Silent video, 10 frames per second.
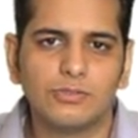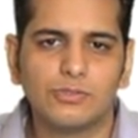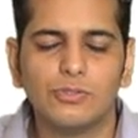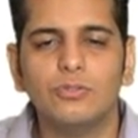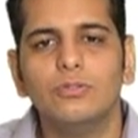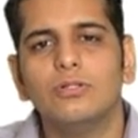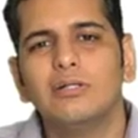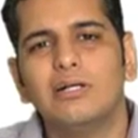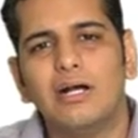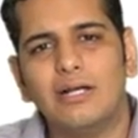So,
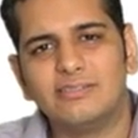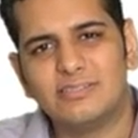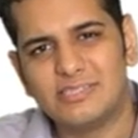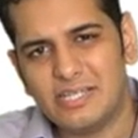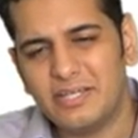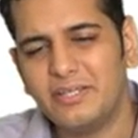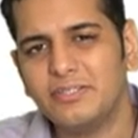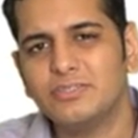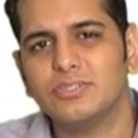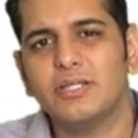a
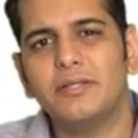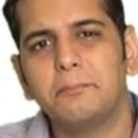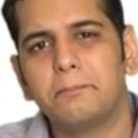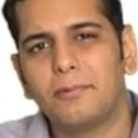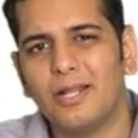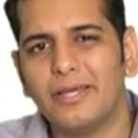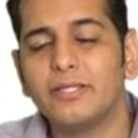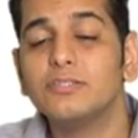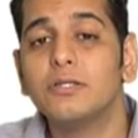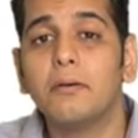change in
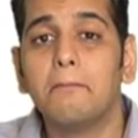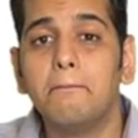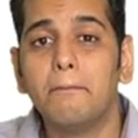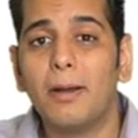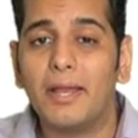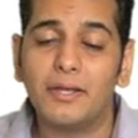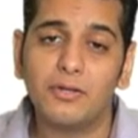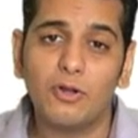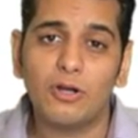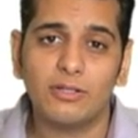price might
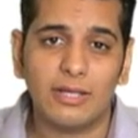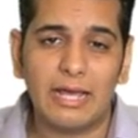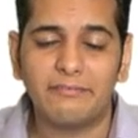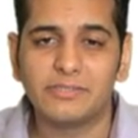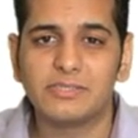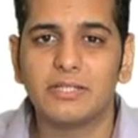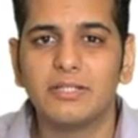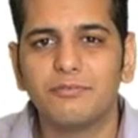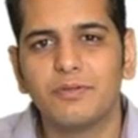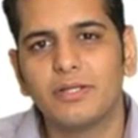not have a
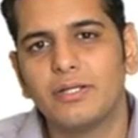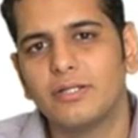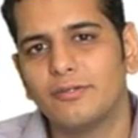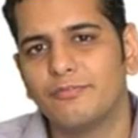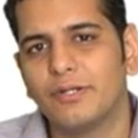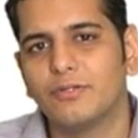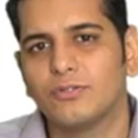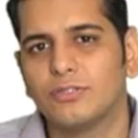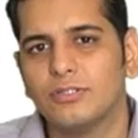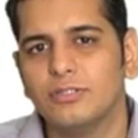significant effect
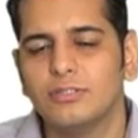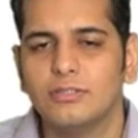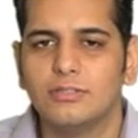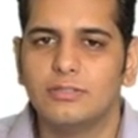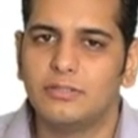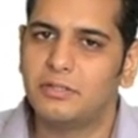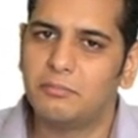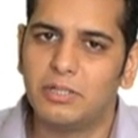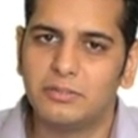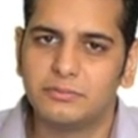on the
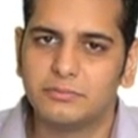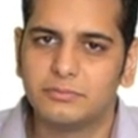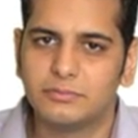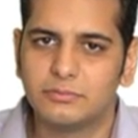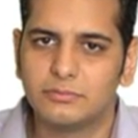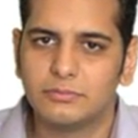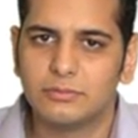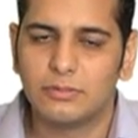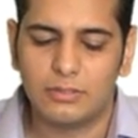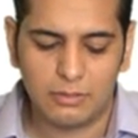demand.
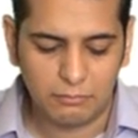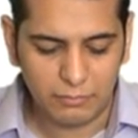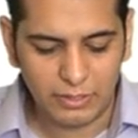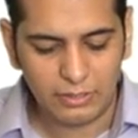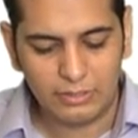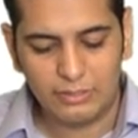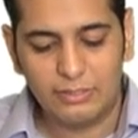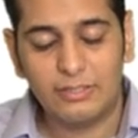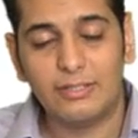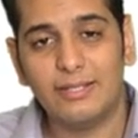But
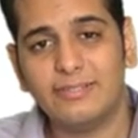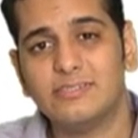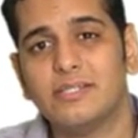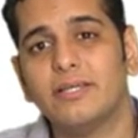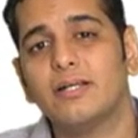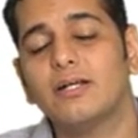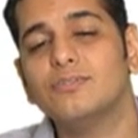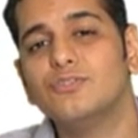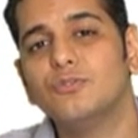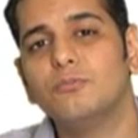let's say
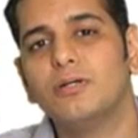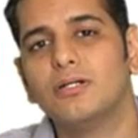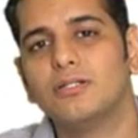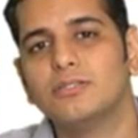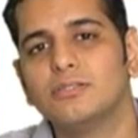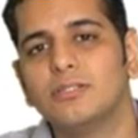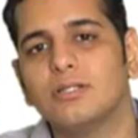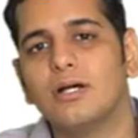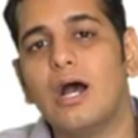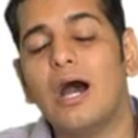consumers
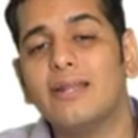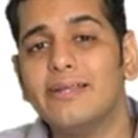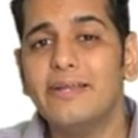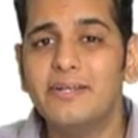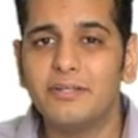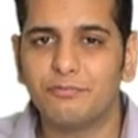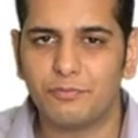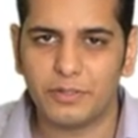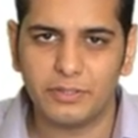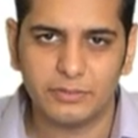are
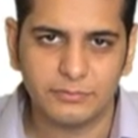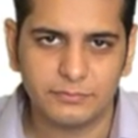indifferent.